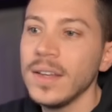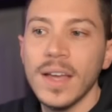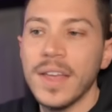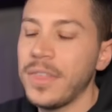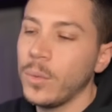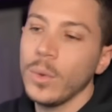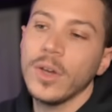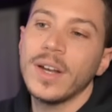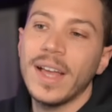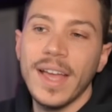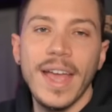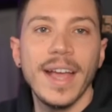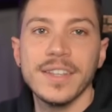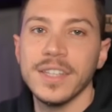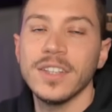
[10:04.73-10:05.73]
and then we're going to
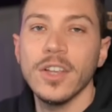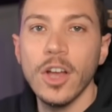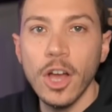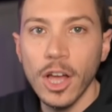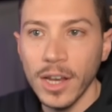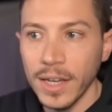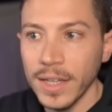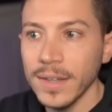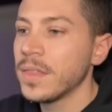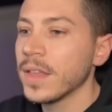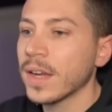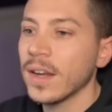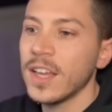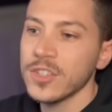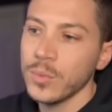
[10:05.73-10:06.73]
exit early. The
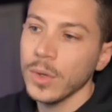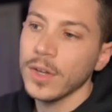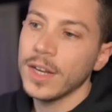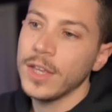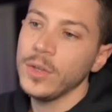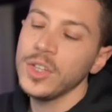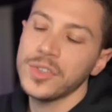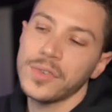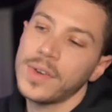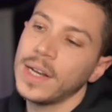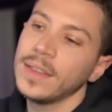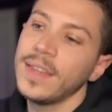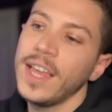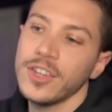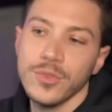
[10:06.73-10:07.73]
class we're going to use for
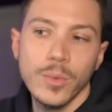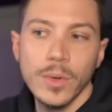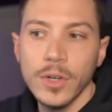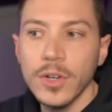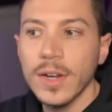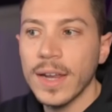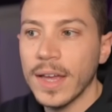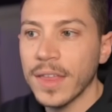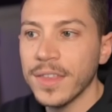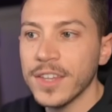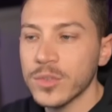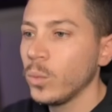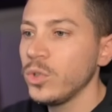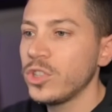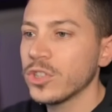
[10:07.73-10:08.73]
validation will look like
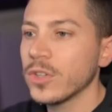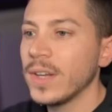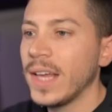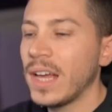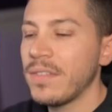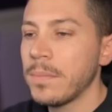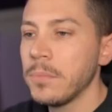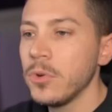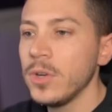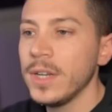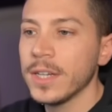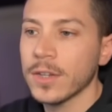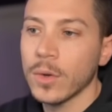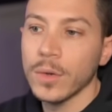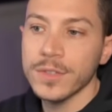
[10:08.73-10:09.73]
this. We're just going to have a
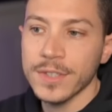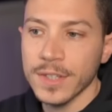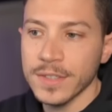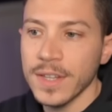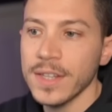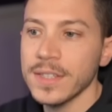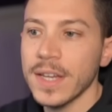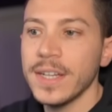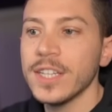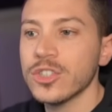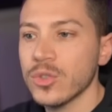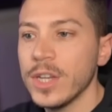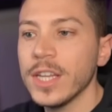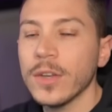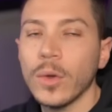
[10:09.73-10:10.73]
Boolean called success and a
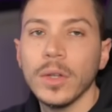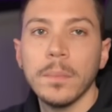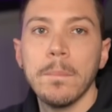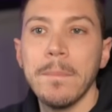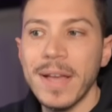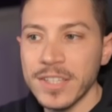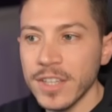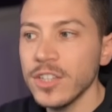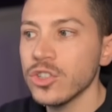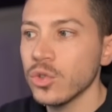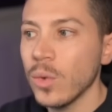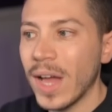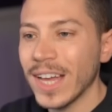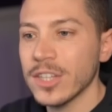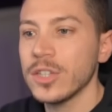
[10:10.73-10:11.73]
string called message to
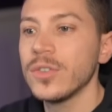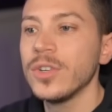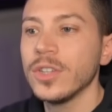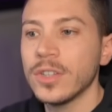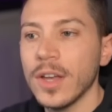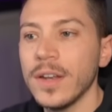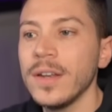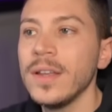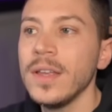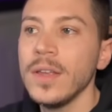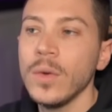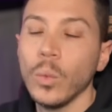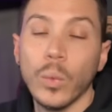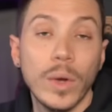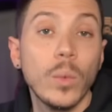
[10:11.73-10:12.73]
actually return
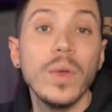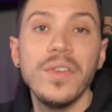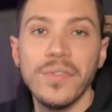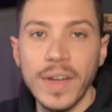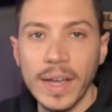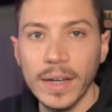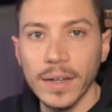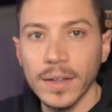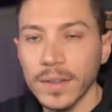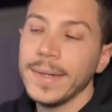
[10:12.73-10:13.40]
when we fail.